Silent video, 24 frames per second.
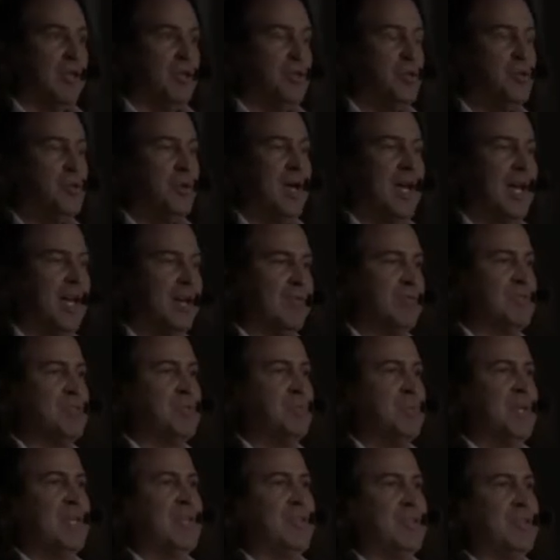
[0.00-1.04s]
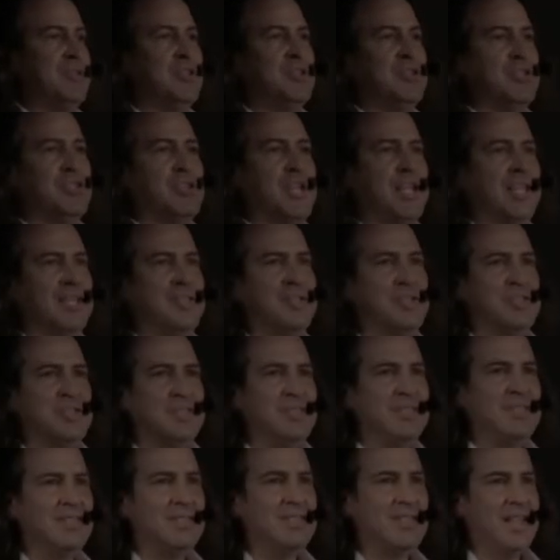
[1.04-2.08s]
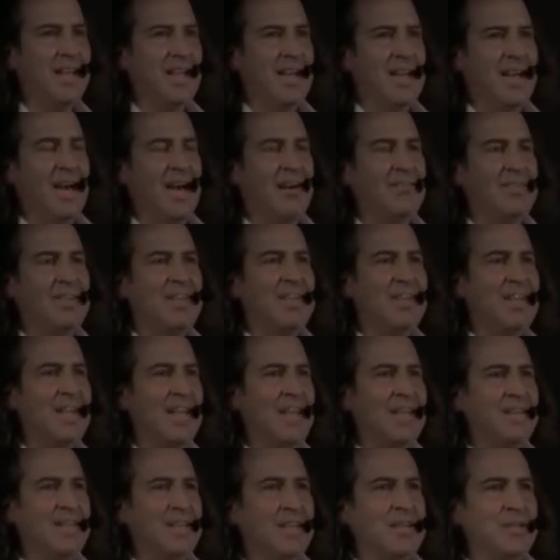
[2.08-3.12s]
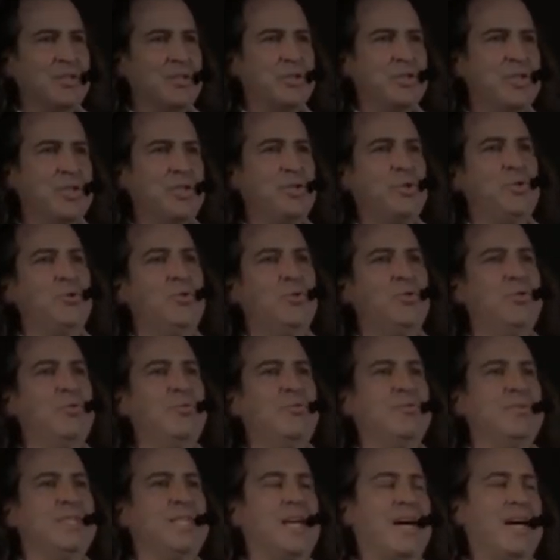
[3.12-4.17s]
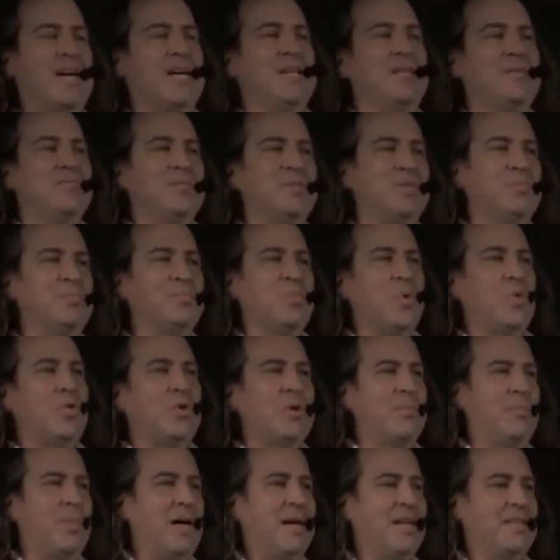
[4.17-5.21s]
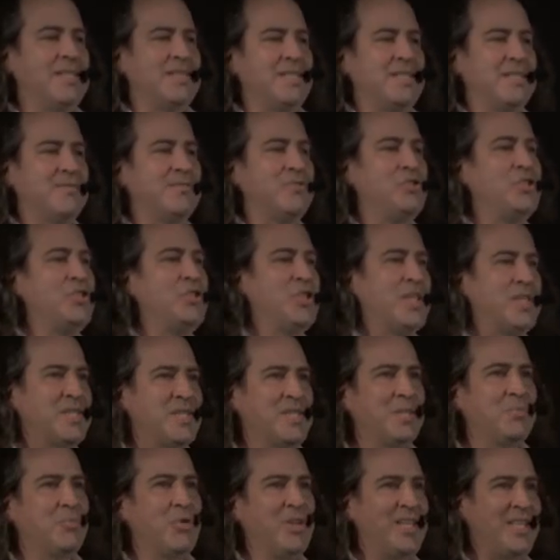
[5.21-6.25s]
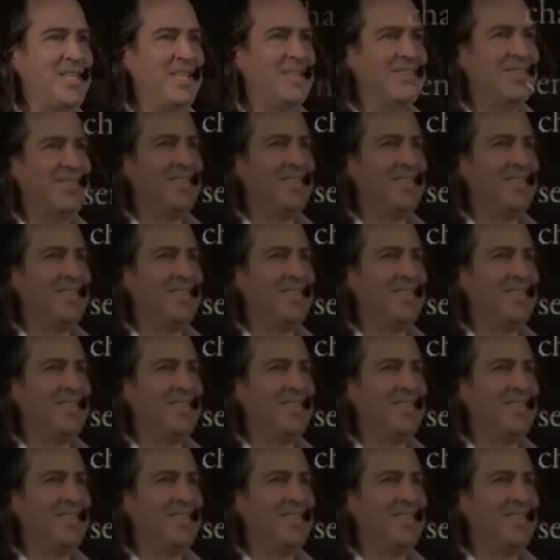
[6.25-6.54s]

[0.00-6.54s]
you have to make your changes have a net two times more positive just to break